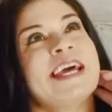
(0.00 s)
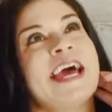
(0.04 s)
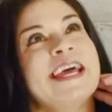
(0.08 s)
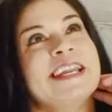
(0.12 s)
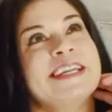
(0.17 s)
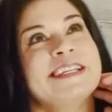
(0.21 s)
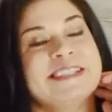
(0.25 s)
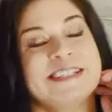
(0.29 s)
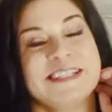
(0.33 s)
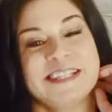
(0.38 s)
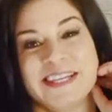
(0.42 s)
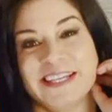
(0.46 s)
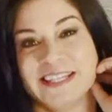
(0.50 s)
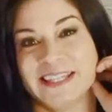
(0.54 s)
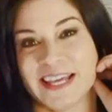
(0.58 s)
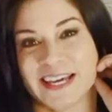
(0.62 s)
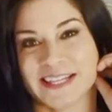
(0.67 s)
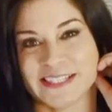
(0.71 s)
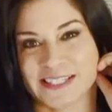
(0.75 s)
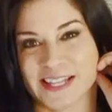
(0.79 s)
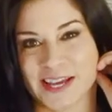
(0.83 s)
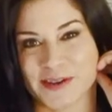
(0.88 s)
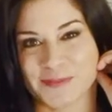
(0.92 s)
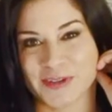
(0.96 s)
Tennessee
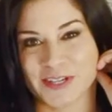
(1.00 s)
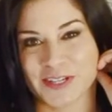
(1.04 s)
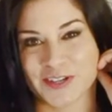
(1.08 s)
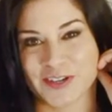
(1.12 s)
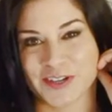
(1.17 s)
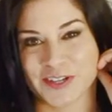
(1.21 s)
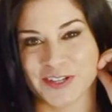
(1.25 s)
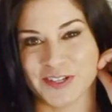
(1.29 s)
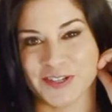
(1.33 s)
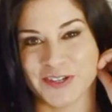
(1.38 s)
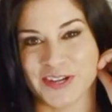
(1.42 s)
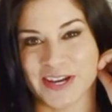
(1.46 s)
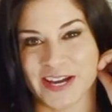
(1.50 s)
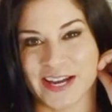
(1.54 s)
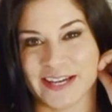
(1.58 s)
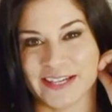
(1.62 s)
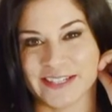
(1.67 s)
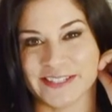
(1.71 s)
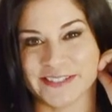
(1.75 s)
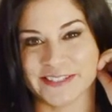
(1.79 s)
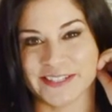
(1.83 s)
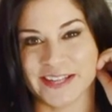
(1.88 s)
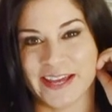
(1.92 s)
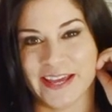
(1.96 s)
last time I talked to you
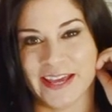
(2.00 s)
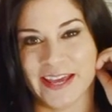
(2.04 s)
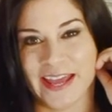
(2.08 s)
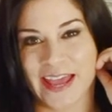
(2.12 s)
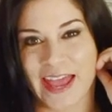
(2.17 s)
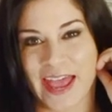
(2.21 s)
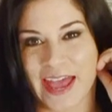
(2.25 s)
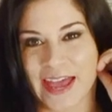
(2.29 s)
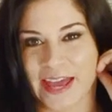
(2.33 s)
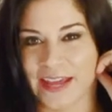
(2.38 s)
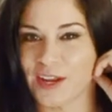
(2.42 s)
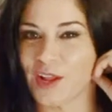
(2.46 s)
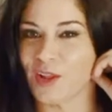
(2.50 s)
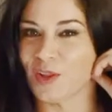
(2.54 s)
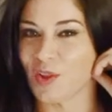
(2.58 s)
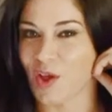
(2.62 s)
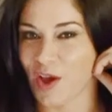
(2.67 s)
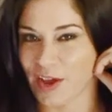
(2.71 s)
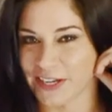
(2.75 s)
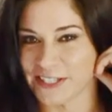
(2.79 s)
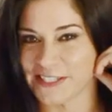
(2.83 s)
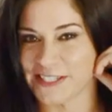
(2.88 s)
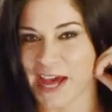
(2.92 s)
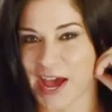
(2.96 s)
guys, and a
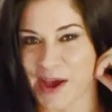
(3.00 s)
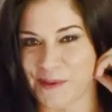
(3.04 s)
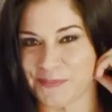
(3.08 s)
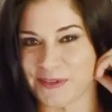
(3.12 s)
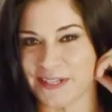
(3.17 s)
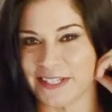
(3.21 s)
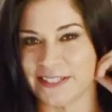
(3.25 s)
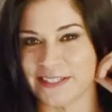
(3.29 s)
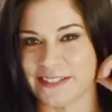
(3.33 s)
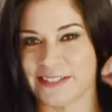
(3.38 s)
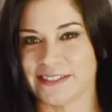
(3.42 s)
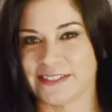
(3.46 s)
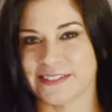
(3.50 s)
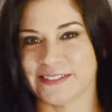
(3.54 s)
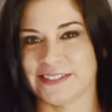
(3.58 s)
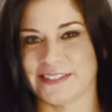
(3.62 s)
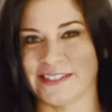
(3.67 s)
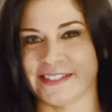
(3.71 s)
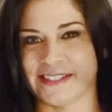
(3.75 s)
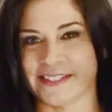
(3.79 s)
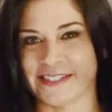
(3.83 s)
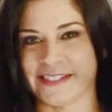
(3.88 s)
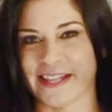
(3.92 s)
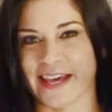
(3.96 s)
lot has happened
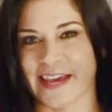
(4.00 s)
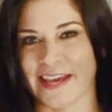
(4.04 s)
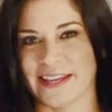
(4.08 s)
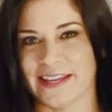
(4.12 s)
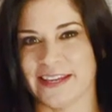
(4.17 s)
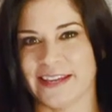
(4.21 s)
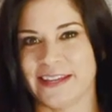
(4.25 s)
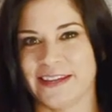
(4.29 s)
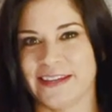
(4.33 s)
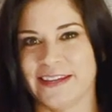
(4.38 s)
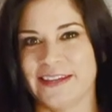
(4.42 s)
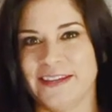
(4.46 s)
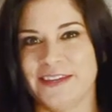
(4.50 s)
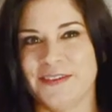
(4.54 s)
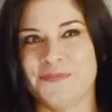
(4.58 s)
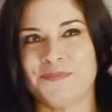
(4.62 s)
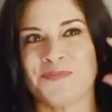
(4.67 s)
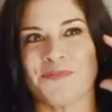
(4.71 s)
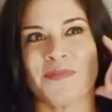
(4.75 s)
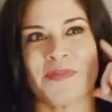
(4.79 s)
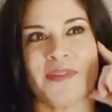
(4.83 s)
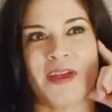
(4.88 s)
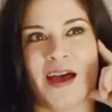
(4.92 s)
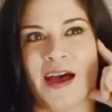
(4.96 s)
since then.
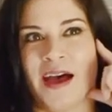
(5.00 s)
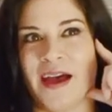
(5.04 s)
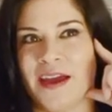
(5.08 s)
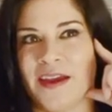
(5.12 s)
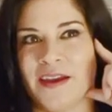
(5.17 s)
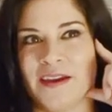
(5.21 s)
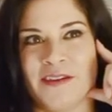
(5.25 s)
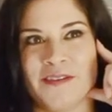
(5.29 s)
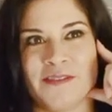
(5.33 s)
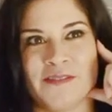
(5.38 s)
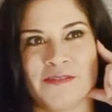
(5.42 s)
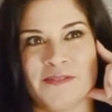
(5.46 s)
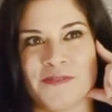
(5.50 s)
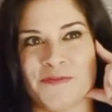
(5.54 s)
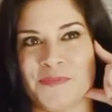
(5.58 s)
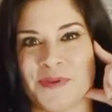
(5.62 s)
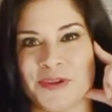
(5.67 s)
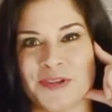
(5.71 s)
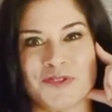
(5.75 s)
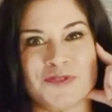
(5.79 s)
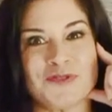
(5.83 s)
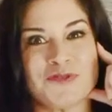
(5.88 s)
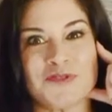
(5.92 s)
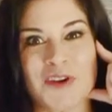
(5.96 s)
I've
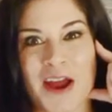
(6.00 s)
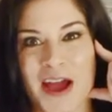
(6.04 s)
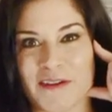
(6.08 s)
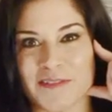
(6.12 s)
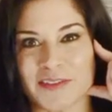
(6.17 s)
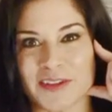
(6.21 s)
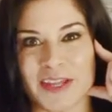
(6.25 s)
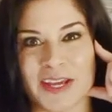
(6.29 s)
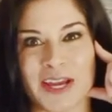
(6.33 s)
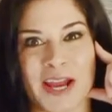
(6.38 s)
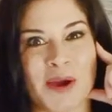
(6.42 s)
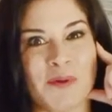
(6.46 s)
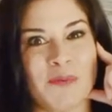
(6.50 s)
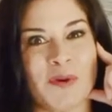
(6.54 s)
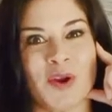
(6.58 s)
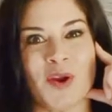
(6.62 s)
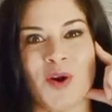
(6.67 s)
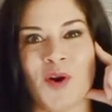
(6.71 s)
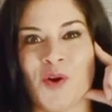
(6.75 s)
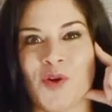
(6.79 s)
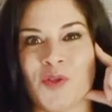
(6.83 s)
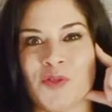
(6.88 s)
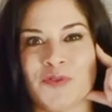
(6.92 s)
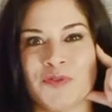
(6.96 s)
been traveling. I went
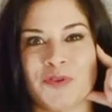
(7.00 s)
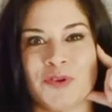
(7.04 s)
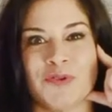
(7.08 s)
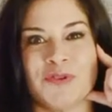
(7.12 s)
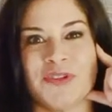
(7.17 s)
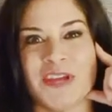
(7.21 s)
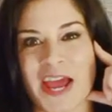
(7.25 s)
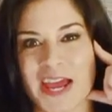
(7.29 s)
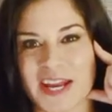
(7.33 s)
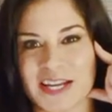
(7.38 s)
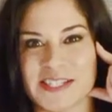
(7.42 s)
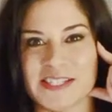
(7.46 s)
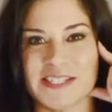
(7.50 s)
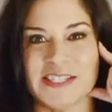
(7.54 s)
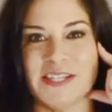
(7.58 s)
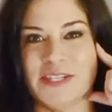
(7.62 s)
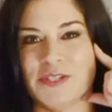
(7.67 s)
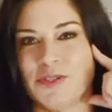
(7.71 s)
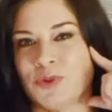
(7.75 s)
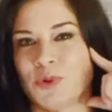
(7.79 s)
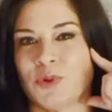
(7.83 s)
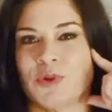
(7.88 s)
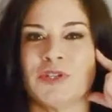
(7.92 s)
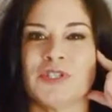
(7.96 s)
all through Tennessee,
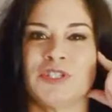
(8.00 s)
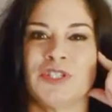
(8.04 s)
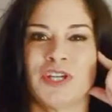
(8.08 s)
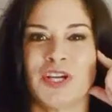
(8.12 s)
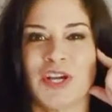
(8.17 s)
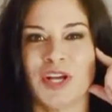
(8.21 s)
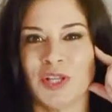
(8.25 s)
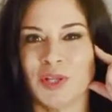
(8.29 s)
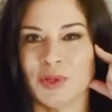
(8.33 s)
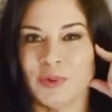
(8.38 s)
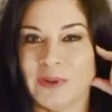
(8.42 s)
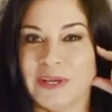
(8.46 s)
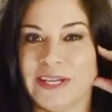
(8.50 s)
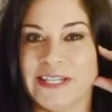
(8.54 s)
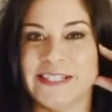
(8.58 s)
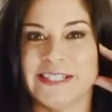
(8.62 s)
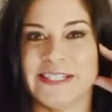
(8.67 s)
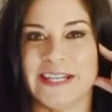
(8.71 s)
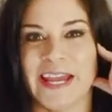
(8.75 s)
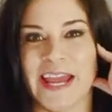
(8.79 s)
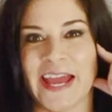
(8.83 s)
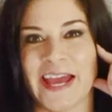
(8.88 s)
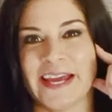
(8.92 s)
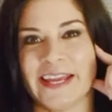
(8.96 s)
Georgia,
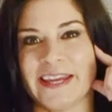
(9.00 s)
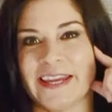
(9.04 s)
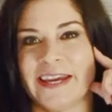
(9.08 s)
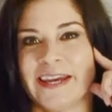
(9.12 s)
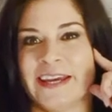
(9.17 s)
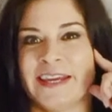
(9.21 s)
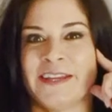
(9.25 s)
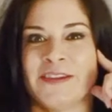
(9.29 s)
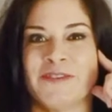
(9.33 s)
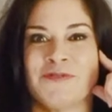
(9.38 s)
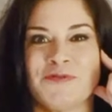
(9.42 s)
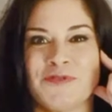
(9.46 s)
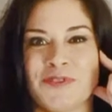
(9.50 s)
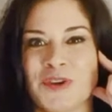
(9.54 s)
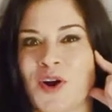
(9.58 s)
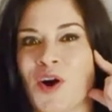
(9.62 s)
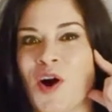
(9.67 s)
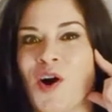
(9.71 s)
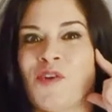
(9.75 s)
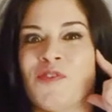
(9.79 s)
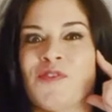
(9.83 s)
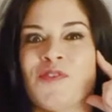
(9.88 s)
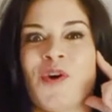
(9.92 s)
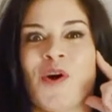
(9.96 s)
Louisiana, through the
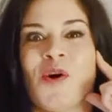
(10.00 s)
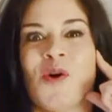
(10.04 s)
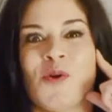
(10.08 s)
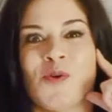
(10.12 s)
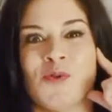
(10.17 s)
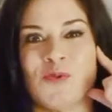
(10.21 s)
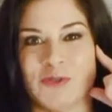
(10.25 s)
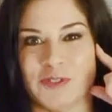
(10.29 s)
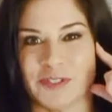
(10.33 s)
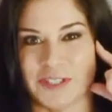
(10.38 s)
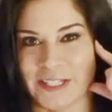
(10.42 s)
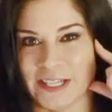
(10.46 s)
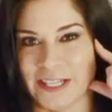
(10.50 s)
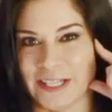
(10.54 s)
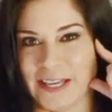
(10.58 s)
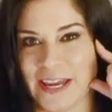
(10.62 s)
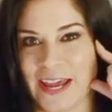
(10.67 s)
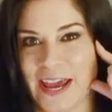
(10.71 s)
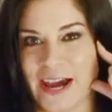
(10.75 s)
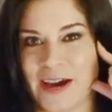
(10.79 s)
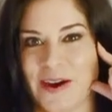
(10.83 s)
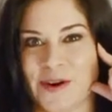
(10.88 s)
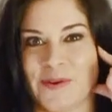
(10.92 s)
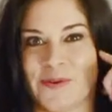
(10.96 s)
Gulf Coast, and
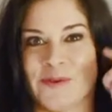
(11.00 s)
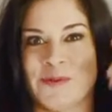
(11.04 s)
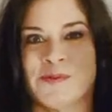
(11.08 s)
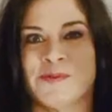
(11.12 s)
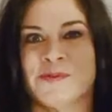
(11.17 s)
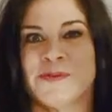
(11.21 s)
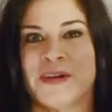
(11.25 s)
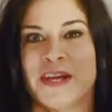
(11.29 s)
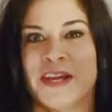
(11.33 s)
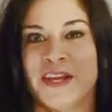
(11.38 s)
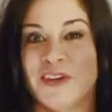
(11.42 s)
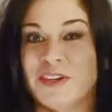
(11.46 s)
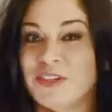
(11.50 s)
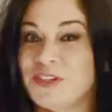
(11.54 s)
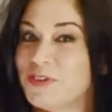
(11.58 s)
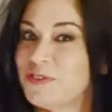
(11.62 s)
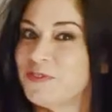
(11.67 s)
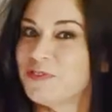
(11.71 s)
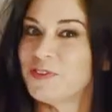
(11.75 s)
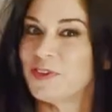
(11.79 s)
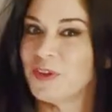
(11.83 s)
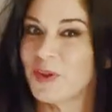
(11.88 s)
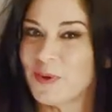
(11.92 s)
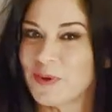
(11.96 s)
now into
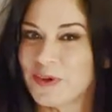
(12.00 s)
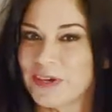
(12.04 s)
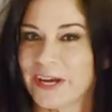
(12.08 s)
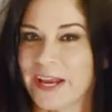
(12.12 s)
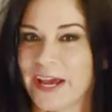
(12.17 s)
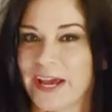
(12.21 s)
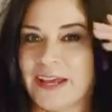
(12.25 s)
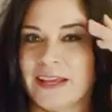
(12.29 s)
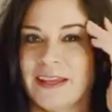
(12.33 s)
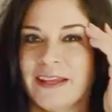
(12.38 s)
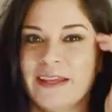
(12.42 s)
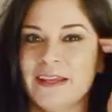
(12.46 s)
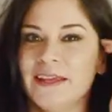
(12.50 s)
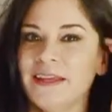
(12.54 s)
Florida.